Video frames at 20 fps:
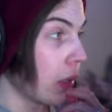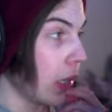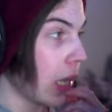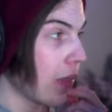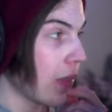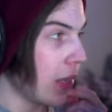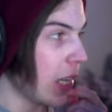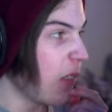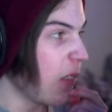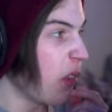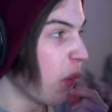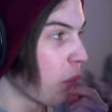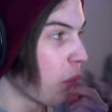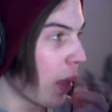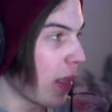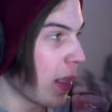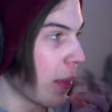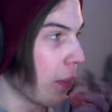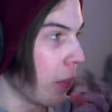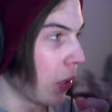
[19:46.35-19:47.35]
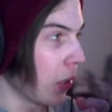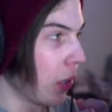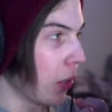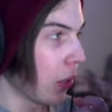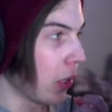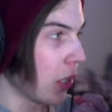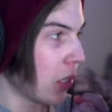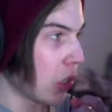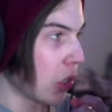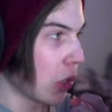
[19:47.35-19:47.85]
I think if you read the book, your
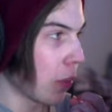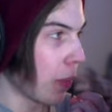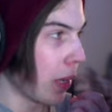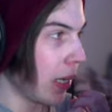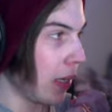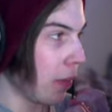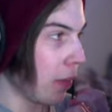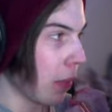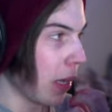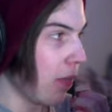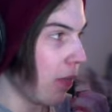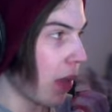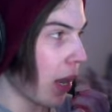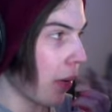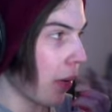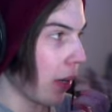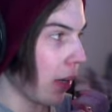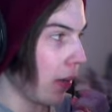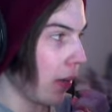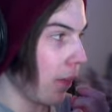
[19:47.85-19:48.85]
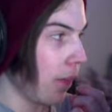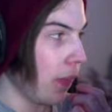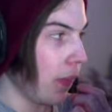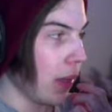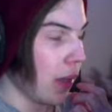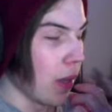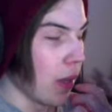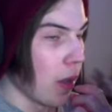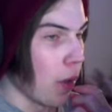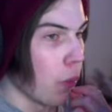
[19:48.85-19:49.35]
decision might vary.
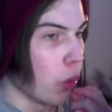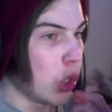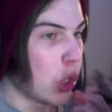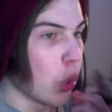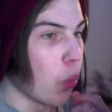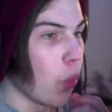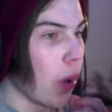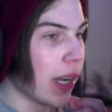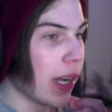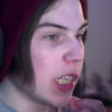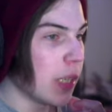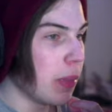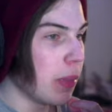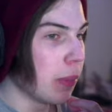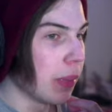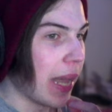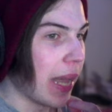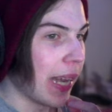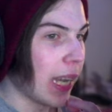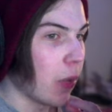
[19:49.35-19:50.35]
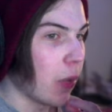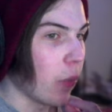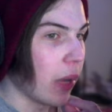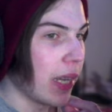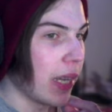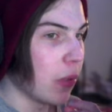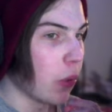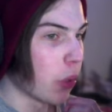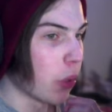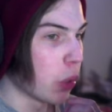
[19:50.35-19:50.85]
Would you want it to be black and
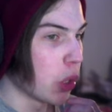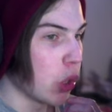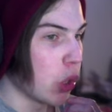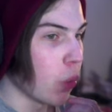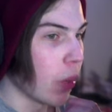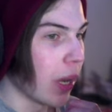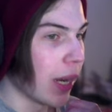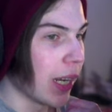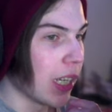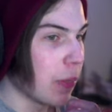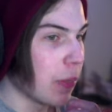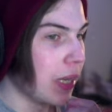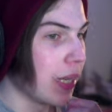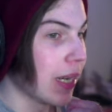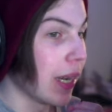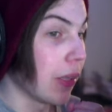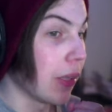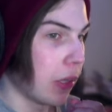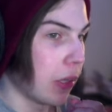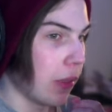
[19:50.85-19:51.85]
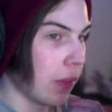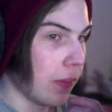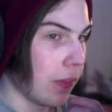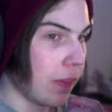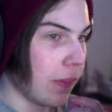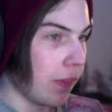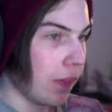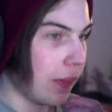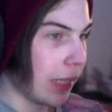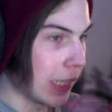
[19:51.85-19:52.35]
white, or would you want it to be colored?
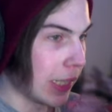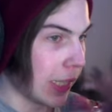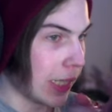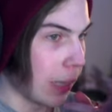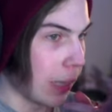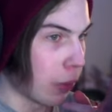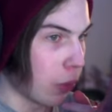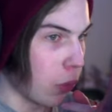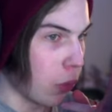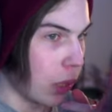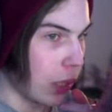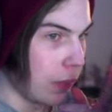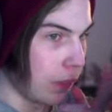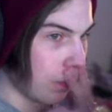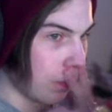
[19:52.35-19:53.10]
That's, like, number one.